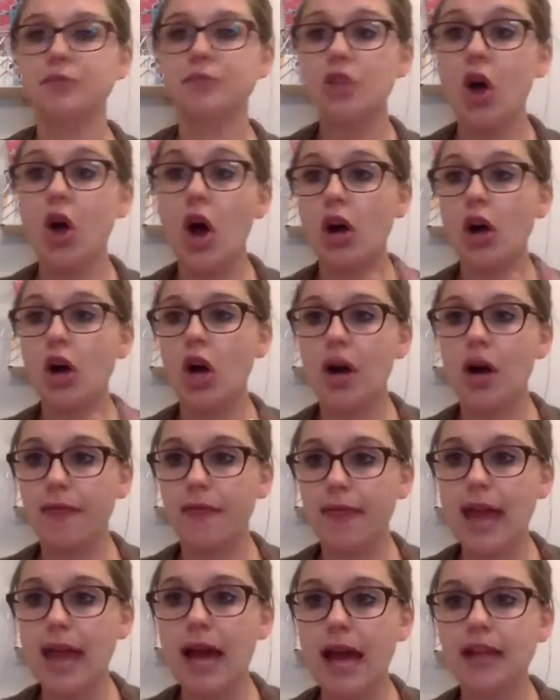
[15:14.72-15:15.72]
talk on
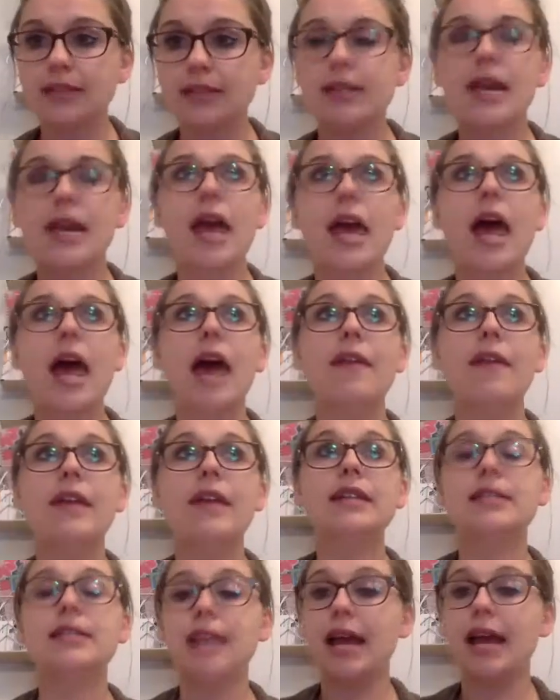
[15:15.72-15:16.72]
that, and
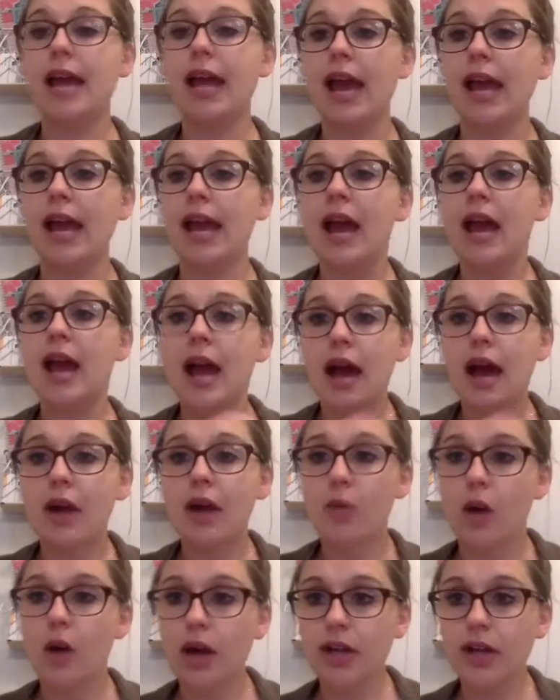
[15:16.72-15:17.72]
then say, hey, I
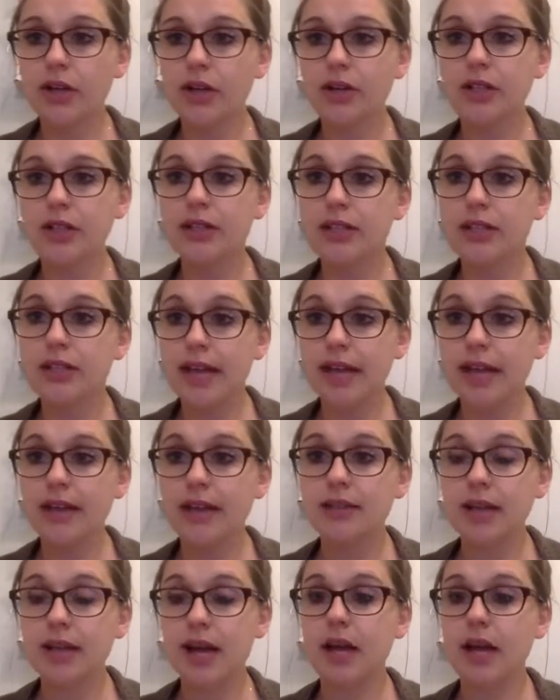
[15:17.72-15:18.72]
want you to take
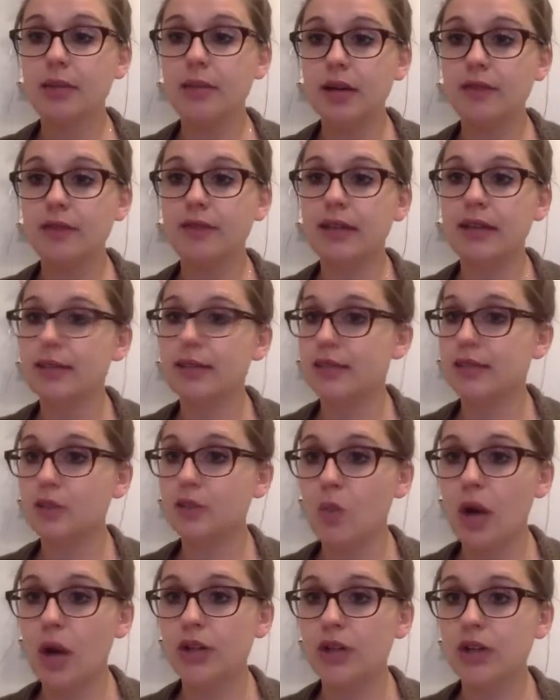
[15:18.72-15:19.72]
time, invest in
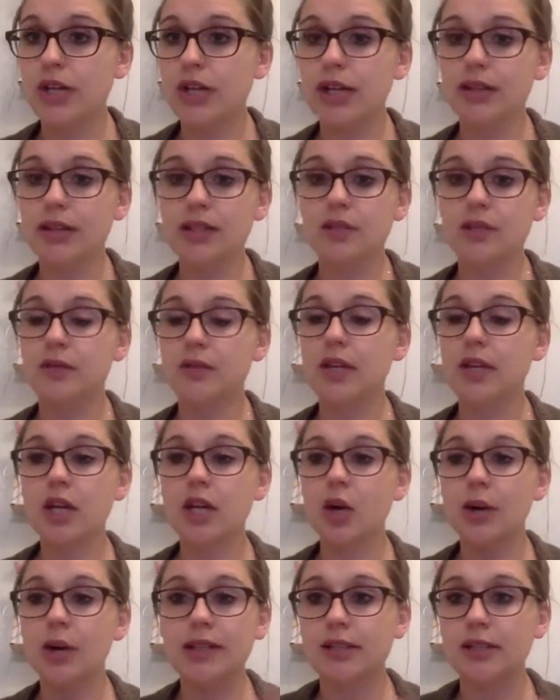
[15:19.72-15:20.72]
watching in this
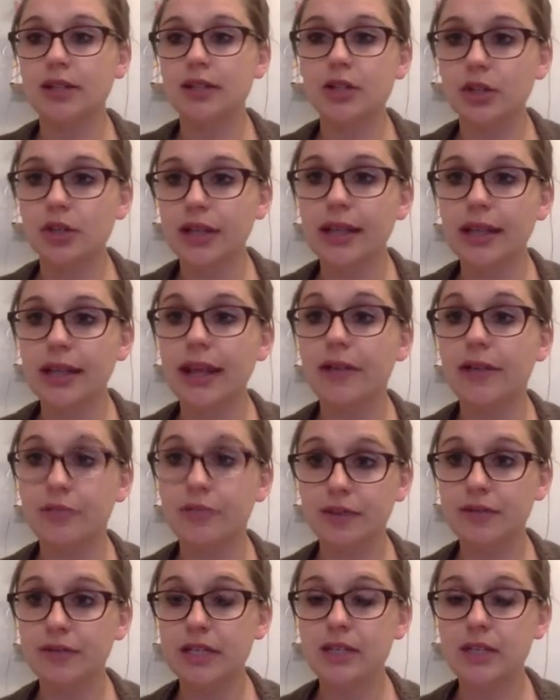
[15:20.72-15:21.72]
video. It's literally like
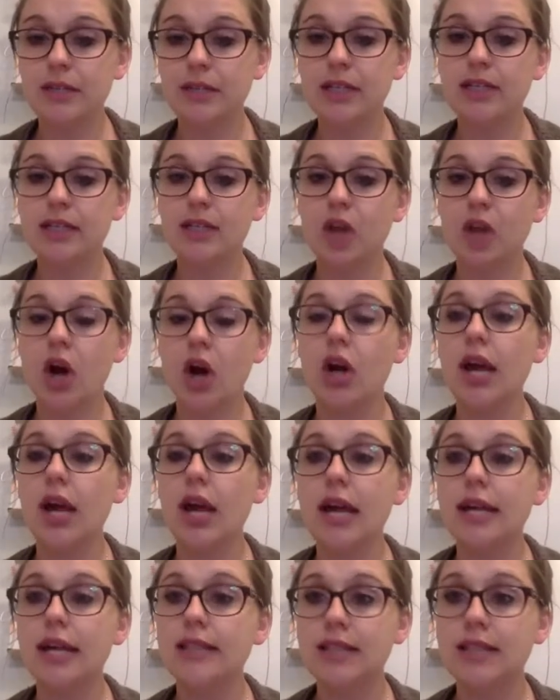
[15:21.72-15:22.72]
15 minutes long.
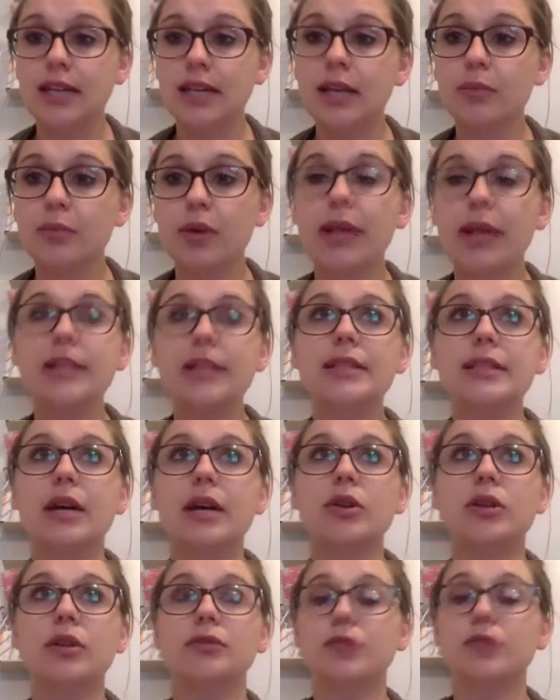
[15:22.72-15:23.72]
It's going to break
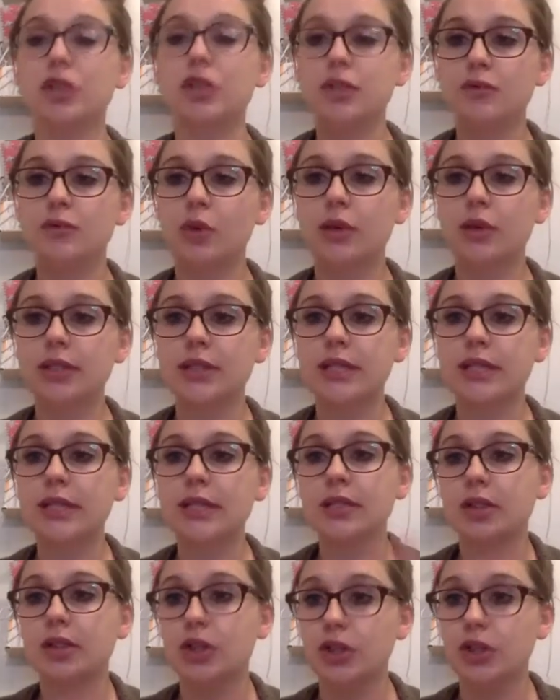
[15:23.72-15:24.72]
down the first 14
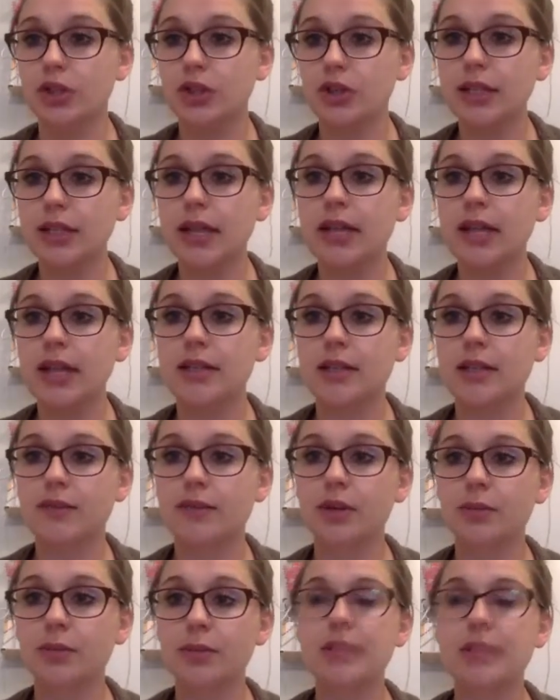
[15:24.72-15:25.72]
to 30 days of
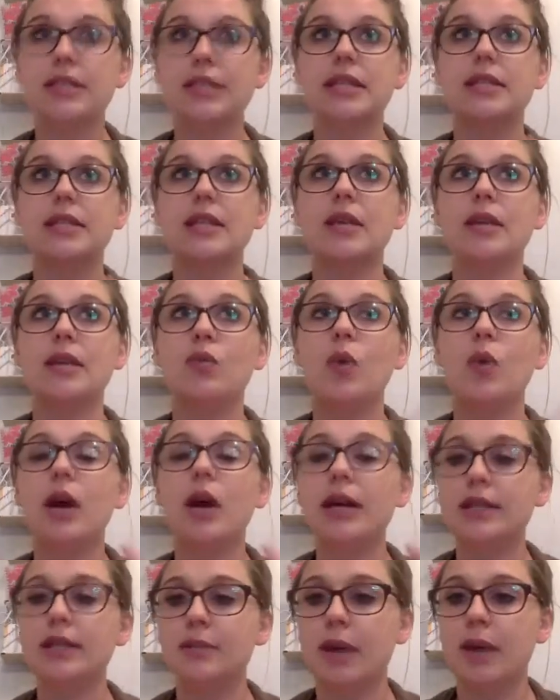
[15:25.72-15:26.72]
your business and
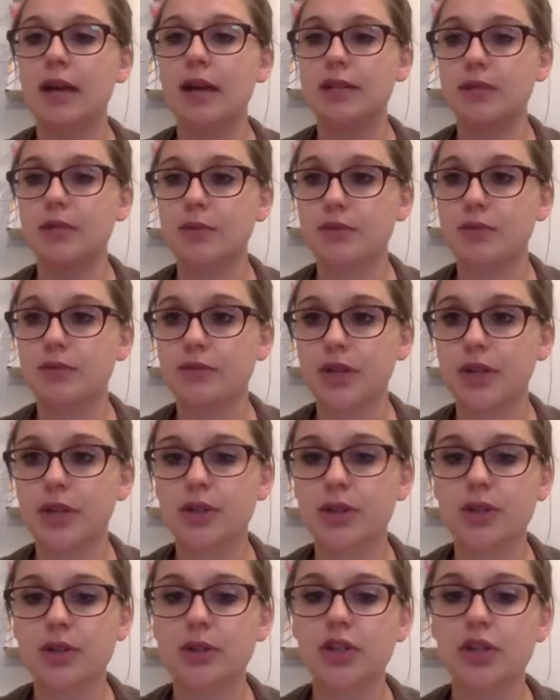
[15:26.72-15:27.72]
what is possible for you
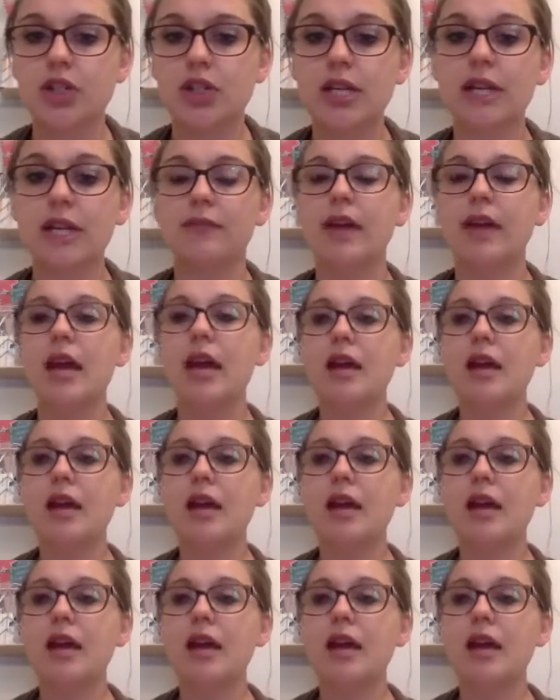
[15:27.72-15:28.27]
to achieve.